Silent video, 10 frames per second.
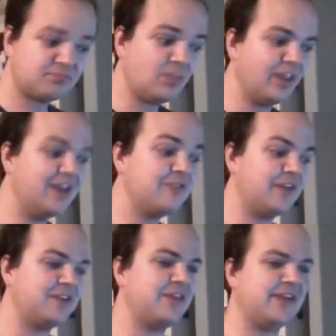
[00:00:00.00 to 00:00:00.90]
if
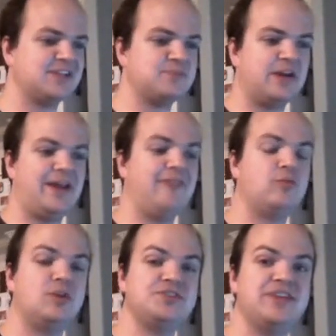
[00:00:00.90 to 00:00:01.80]
Decklist ever
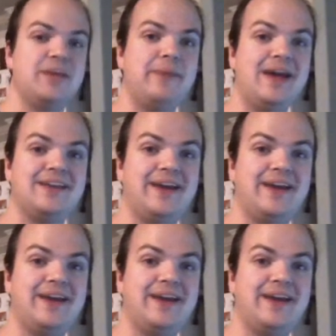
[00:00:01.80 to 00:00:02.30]
was to get banned,